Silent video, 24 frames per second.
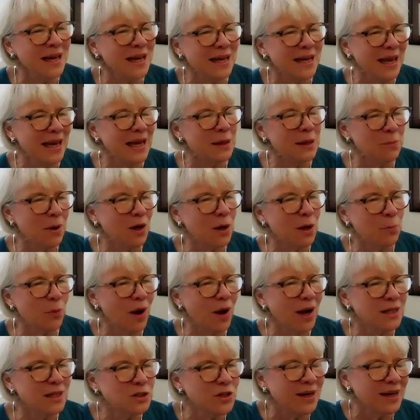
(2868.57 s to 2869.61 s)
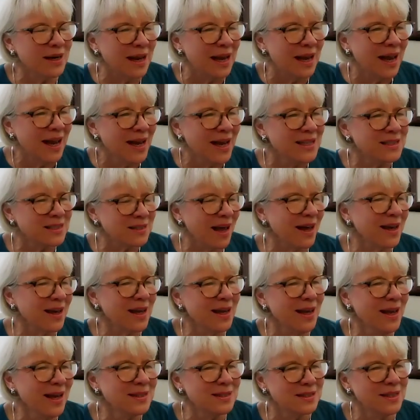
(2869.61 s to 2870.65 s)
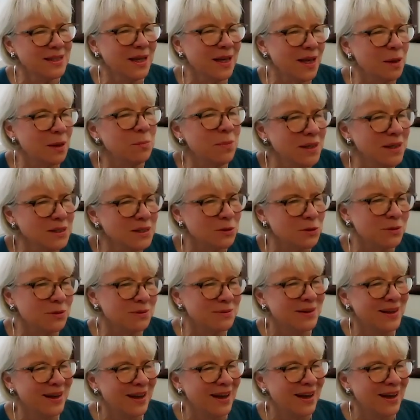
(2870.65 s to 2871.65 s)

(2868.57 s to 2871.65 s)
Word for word: I get him on a project, he's like a heat seeking missile.